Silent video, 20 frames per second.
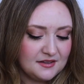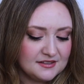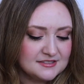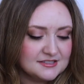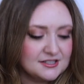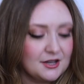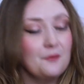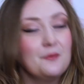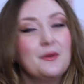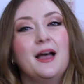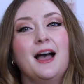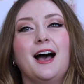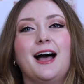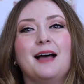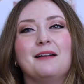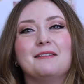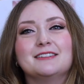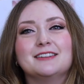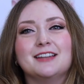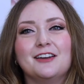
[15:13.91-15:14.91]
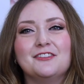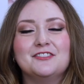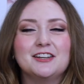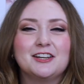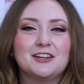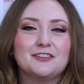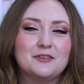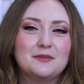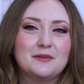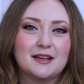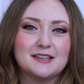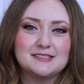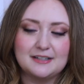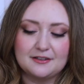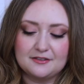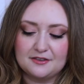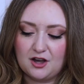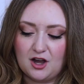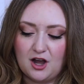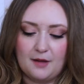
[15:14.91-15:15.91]
So I would love to hear from you guys
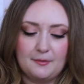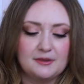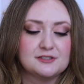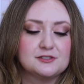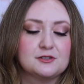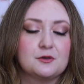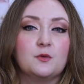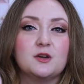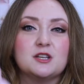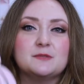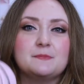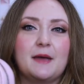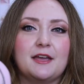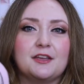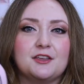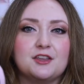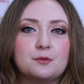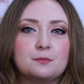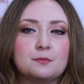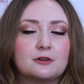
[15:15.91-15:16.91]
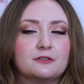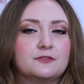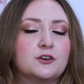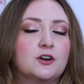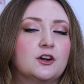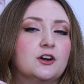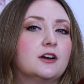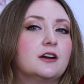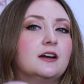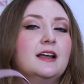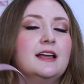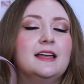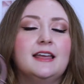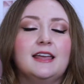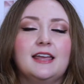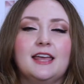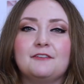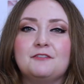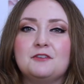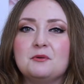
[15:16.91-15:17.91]
down in the comments which bag you prefer,
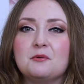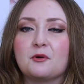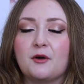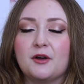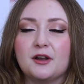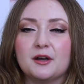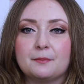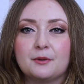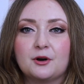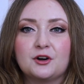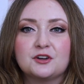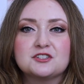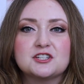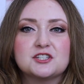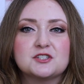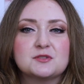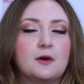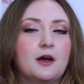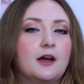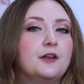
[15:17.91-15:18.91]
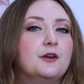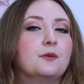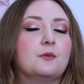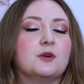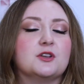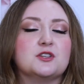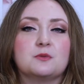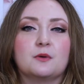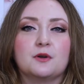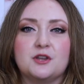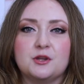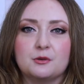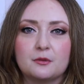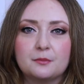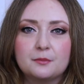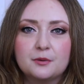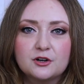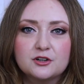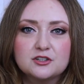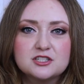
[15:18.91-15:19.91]
if you were going to purchase one, which one you
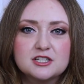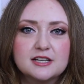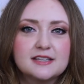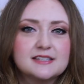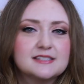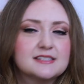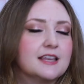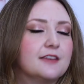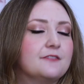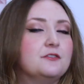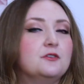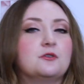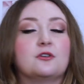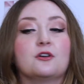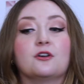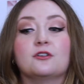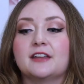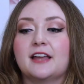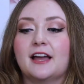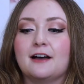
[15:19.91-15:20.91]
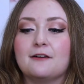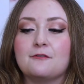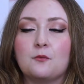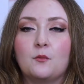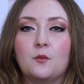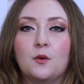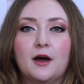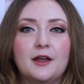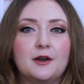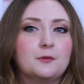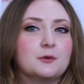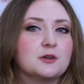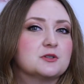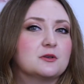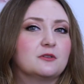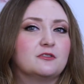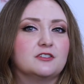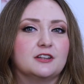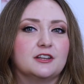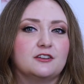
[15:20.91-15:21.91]
would purchase, if you could only have one,
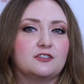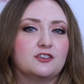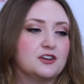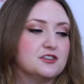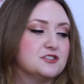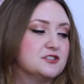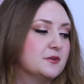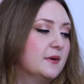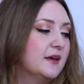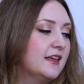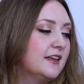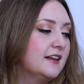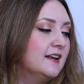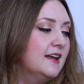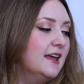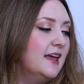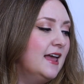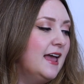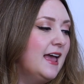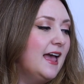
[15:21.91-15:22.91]
which one really draws you in.